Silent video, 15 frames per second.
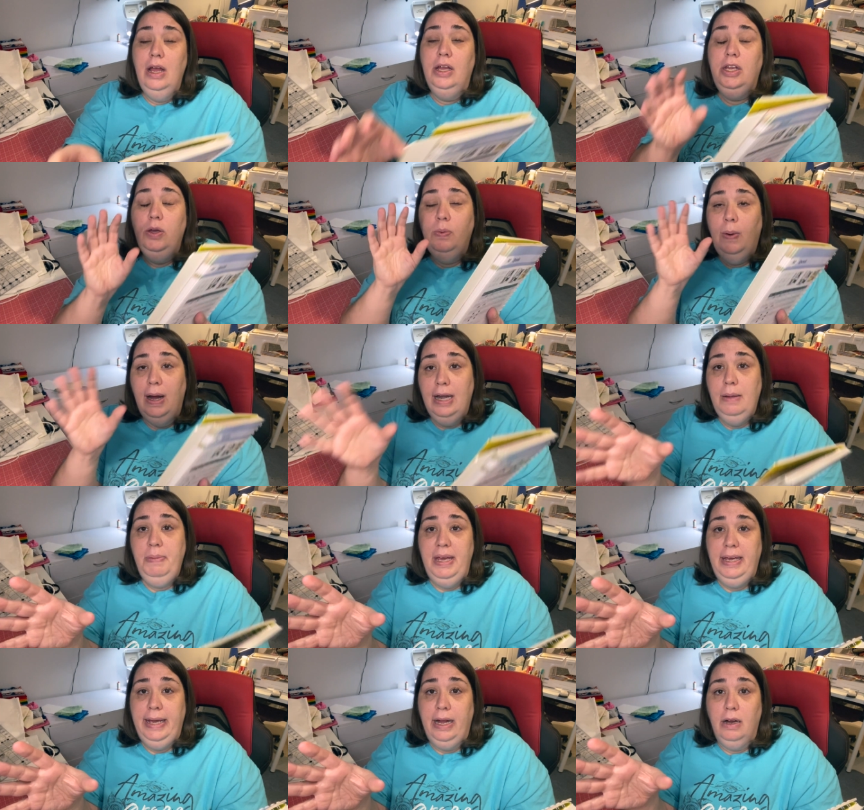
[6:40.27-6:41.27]
You want to
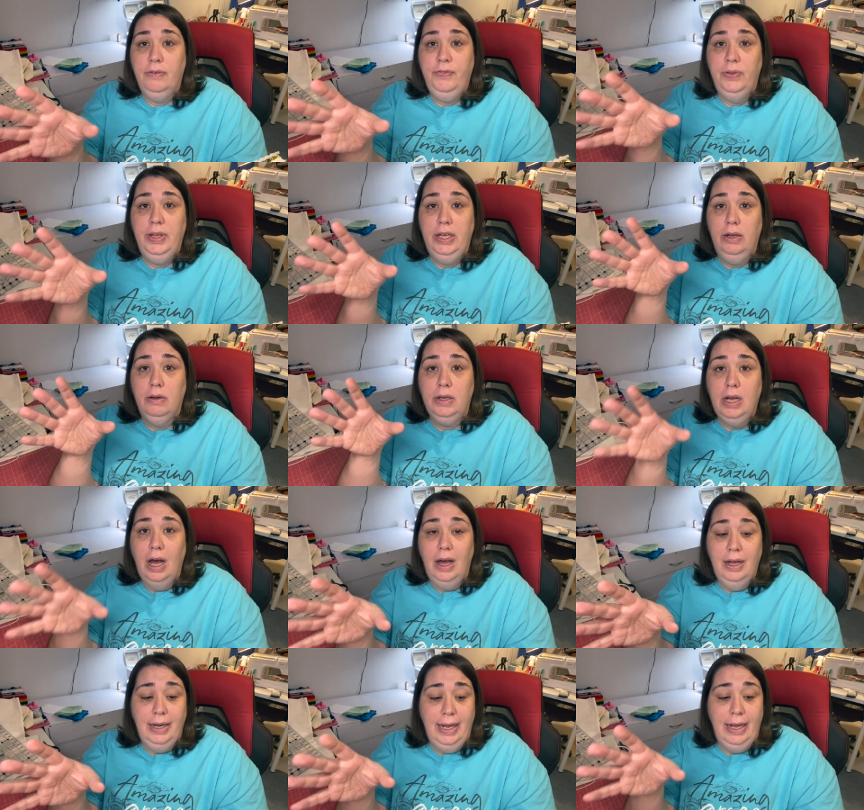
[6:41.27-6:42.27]
be careful that you're
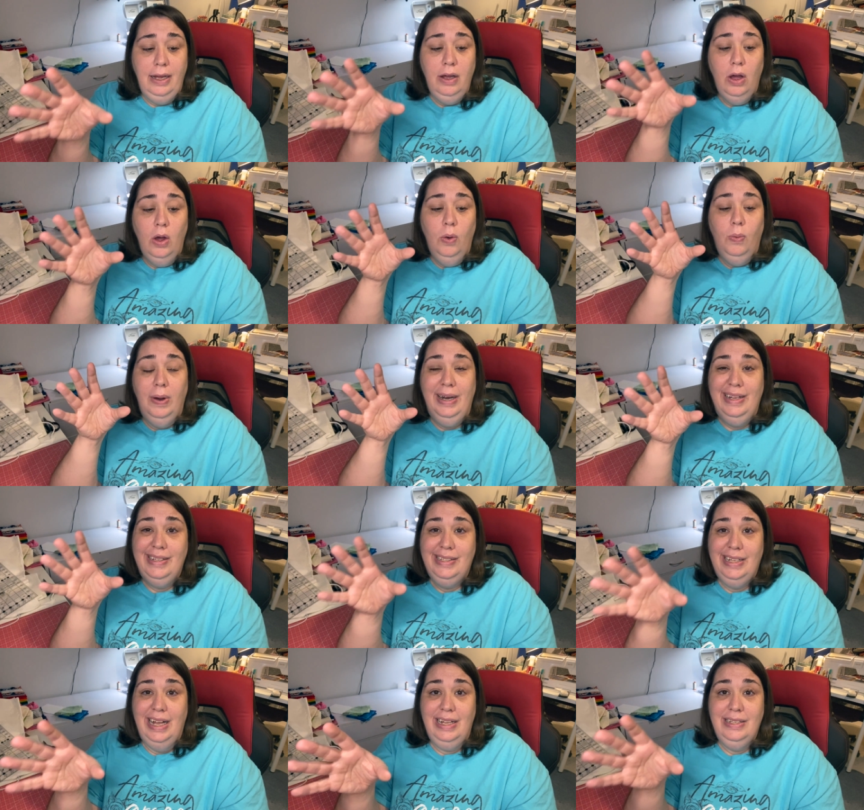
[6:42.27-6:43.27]
cutting what it
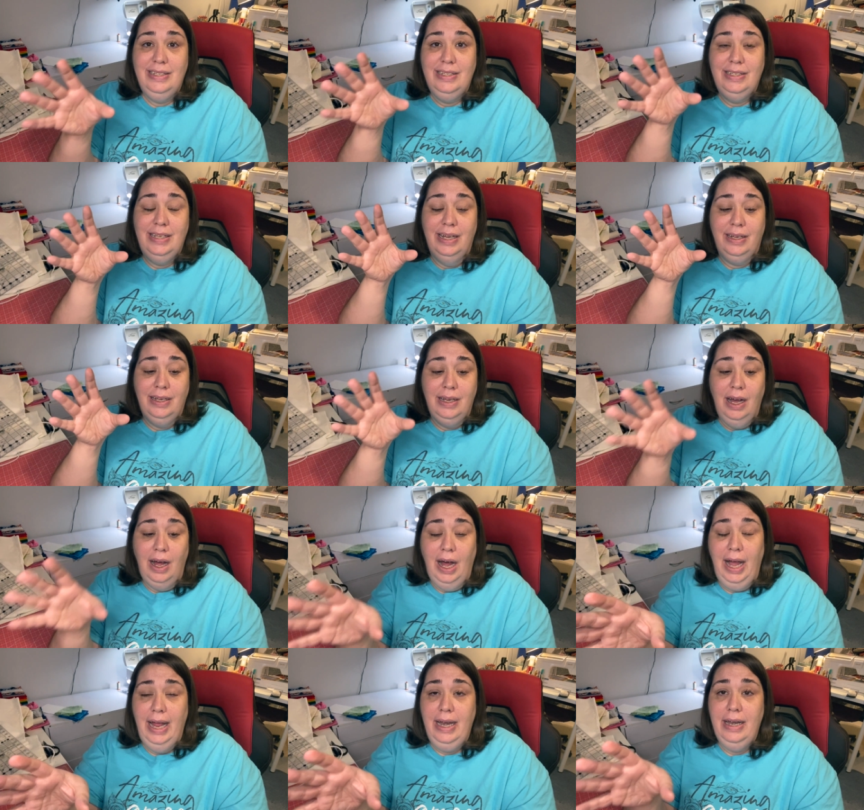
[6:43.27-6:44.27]
says to
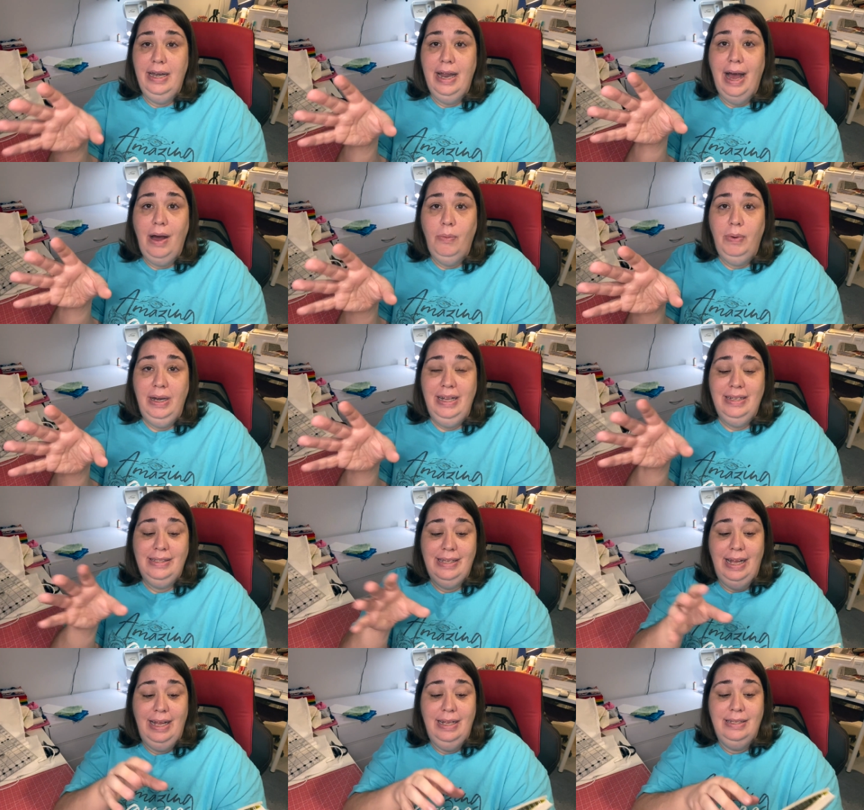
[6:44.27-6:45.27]
cut, not what it
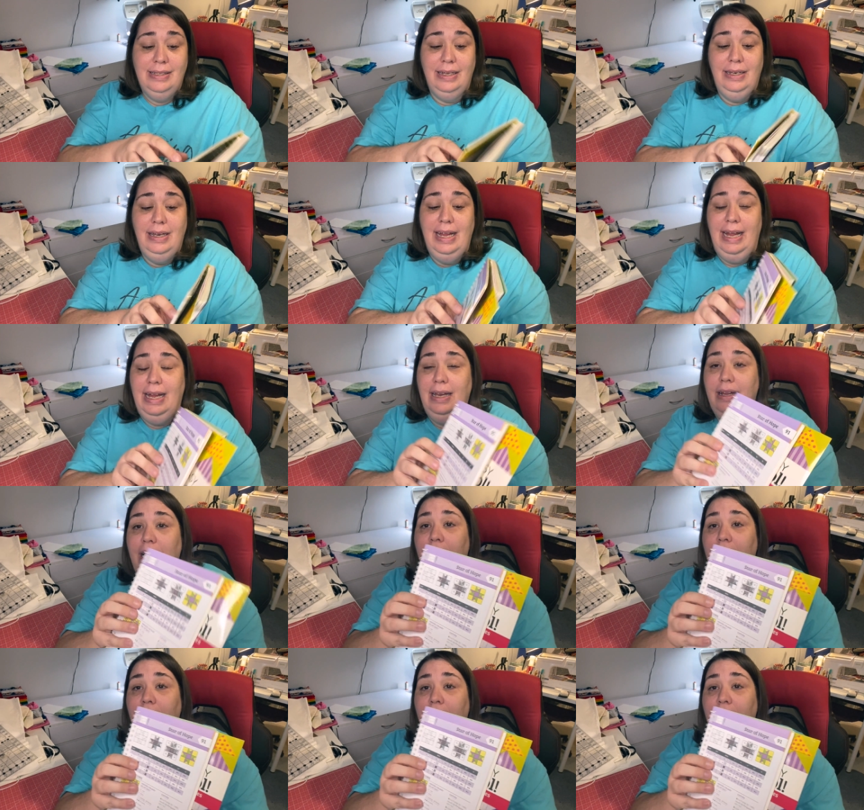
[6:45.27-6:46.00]
says need.